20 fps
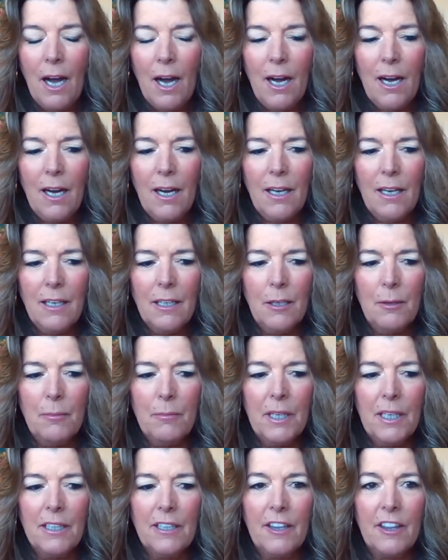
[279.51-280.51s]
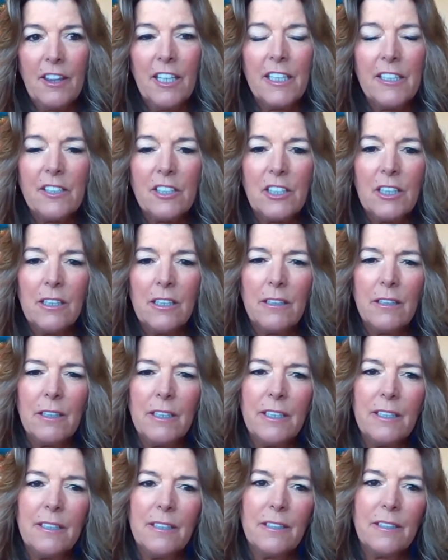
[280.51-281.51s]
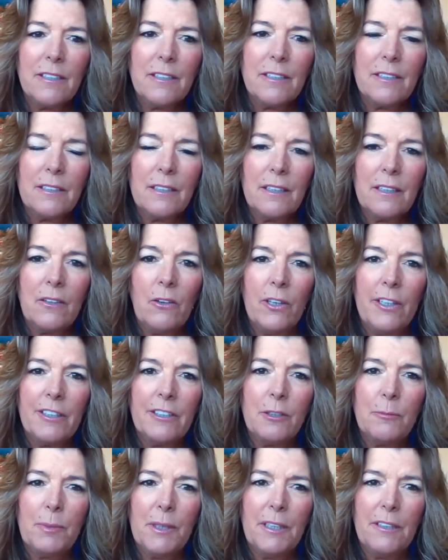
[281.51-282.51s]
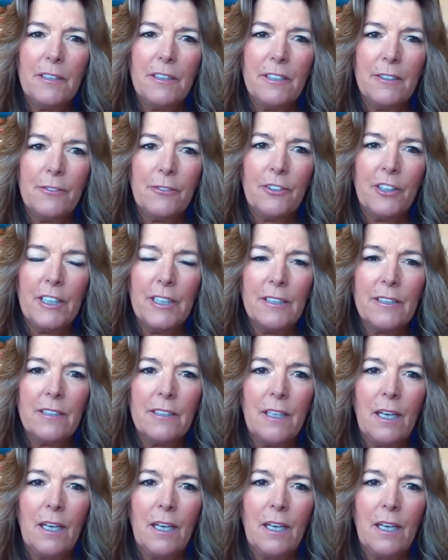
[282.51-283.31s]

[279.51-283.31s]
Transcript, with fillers: Um, this year is going to be different.